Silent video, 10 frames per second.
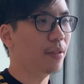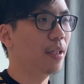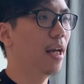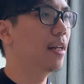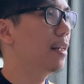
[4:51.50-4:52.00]

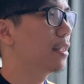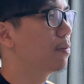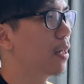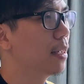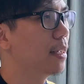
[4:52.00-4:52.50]
And the next
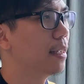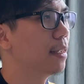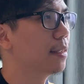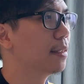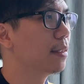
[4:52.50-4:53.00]
part
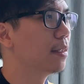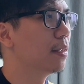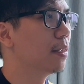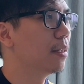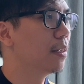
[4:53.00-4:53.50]
is
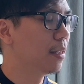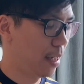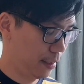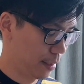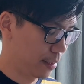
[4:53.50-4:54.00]

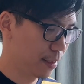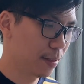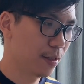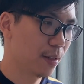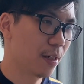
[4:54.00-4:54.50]
like this.
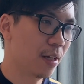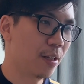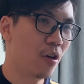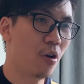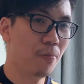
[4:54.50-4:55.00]

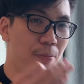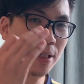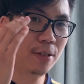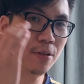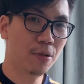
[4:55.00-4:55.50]
Now on
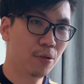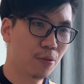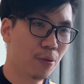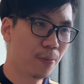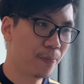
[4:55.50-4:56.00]
beats
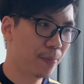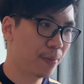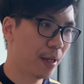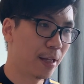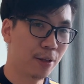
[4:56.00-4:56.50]
2
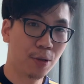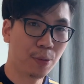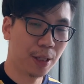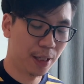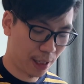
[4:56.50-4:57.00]
and 2E,